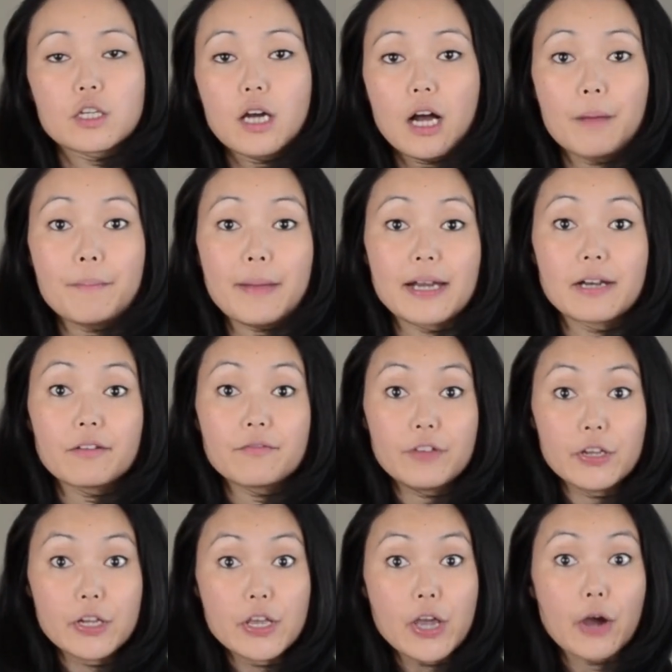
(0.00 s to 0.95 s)
I made a
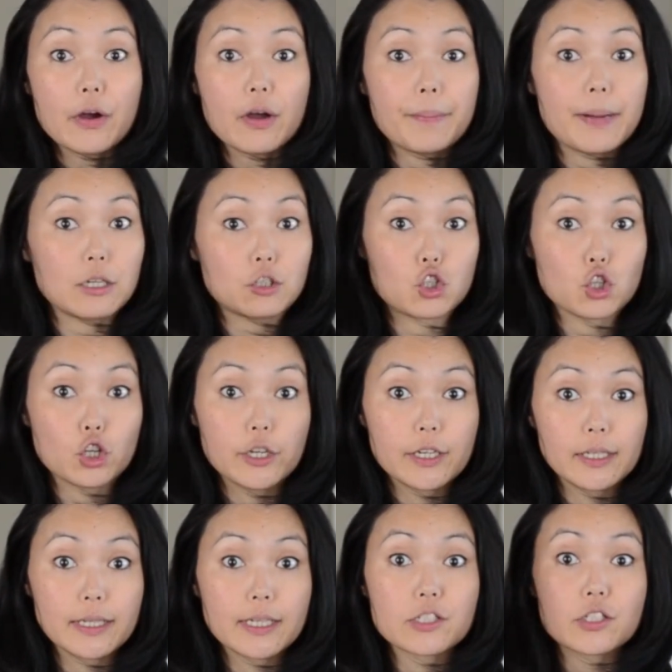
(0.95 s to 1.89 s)
video about
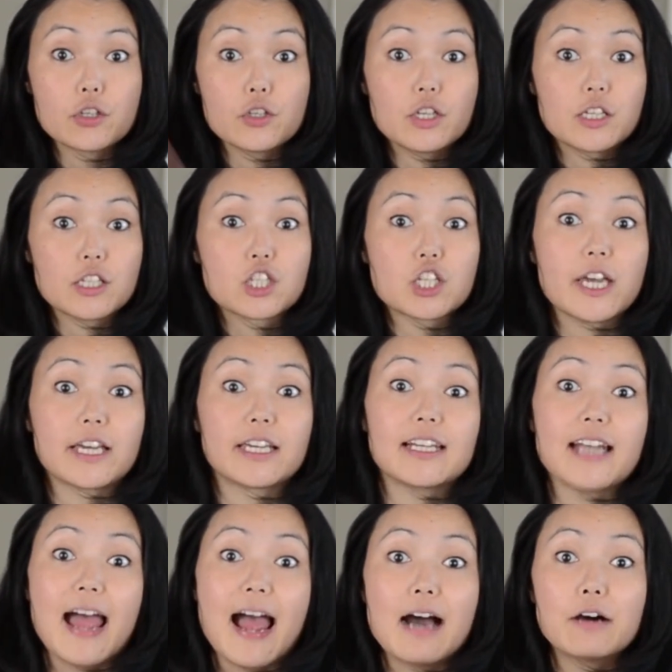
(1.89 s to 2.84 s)
journaling, so you can check it
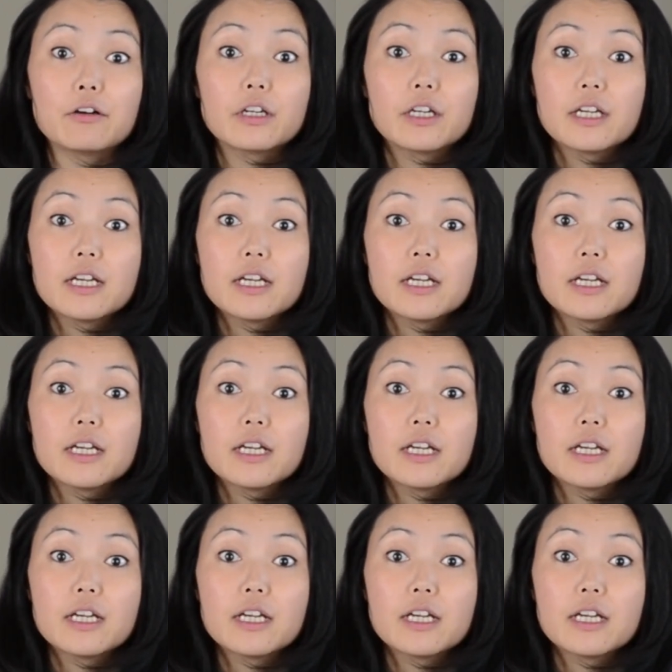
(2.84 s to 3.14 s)
out.